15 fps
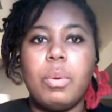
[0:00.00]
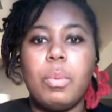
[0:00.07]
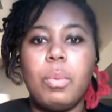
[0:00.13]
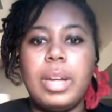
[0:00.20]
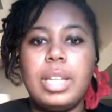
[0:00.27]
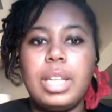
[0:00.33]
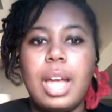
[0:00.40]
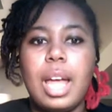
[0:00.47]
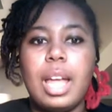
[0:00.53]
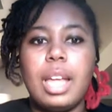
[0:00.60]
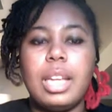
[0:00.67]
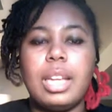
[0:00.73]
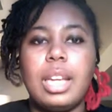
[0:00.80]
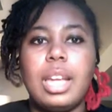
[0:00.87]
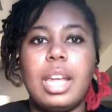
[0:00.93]

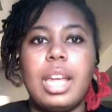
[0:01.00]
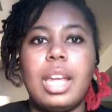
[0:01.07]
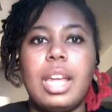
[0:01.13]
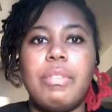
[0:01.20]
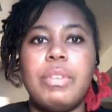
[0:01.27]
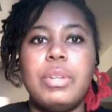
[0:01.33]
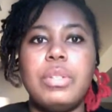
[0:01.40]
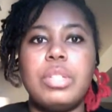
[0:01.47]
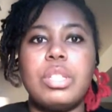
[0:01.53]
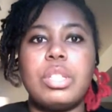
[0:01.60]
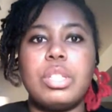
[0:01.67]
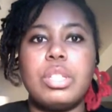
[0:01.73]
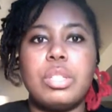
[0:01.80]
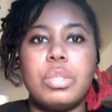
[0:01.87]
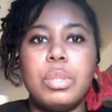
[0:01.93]
whatnot, if you
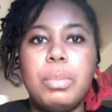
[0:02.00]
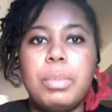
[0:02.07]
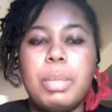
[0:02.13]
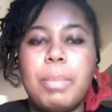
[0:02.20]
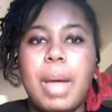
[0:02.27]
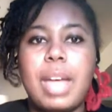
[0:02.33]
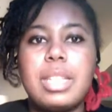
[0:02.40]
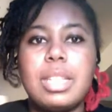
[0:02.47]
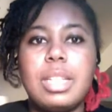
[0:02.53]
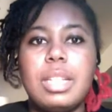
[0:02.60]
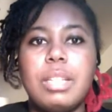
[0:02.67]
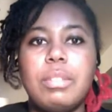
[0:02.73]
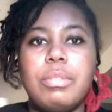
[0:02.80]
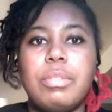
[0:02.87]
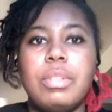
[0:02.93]
just assume the
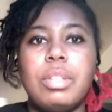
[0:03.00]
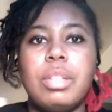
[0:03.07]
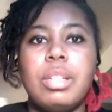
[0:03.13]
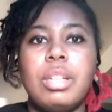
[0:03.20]
positive